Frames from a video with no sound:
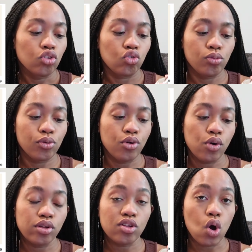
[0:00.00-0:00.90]

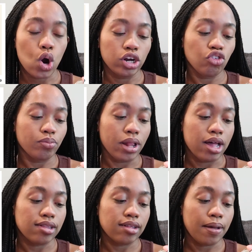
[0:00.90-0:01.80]
tuberose, orange
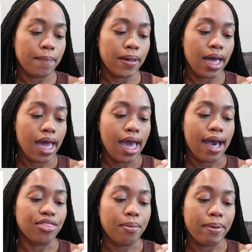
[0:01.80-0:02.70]
blossom,
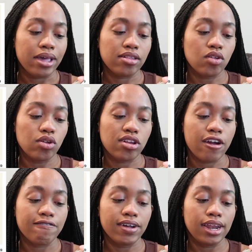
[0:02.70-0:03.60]
and the base notes
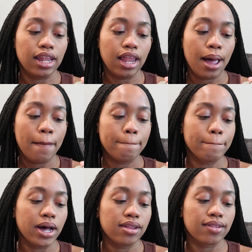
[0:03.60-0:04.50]
are vanilla,
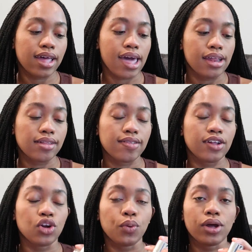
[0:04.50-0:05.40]
musk, and
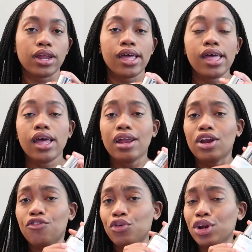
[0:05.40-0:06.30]
cedarwood.
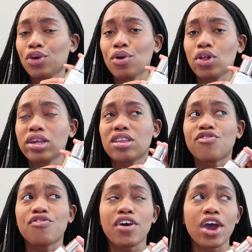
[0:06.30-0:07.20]
Fruity Neroli is
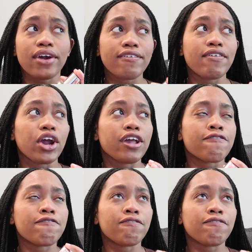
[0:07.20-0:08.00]
very, very